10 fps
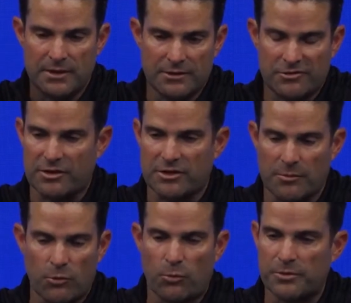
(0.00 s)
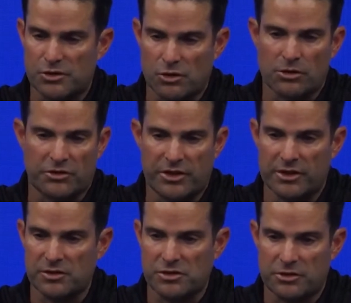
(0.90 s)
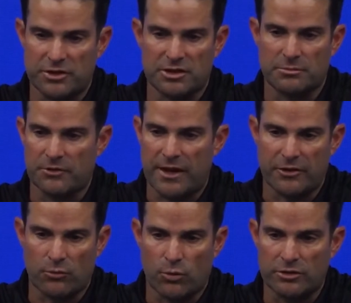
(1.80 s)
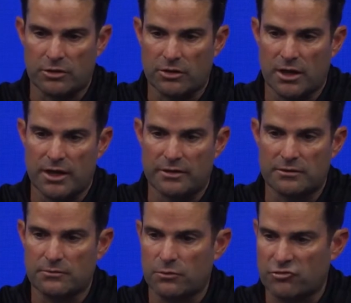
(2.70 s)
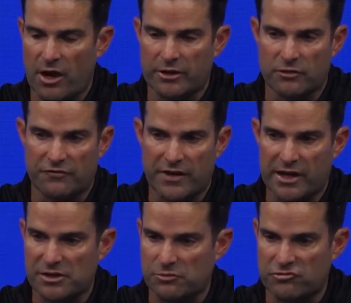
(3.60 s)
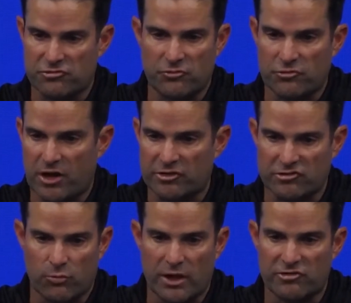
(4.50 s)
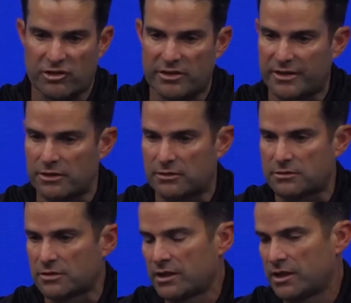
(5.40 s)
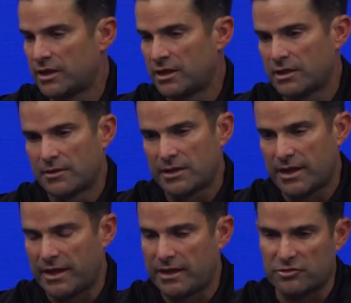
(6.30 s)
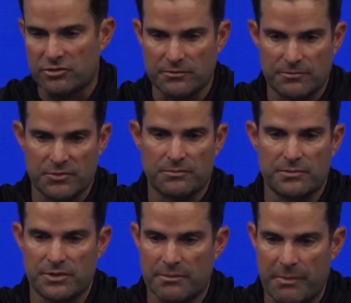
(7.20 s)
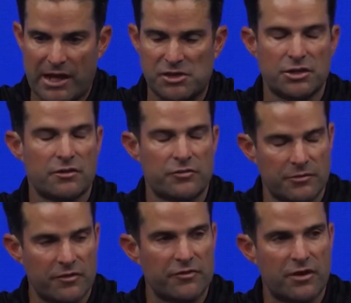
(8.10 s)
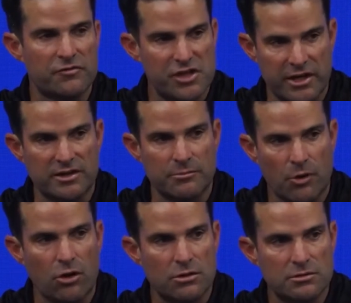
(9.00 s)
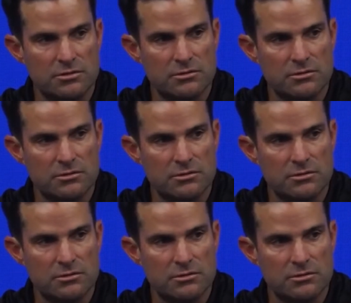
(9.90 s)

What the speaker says: there's a couple bizarre things. You know, you get the ball down to the 1 yard line. We're trying to go fast. We're trying to just wedge it in there, and the pacing of setting the ball,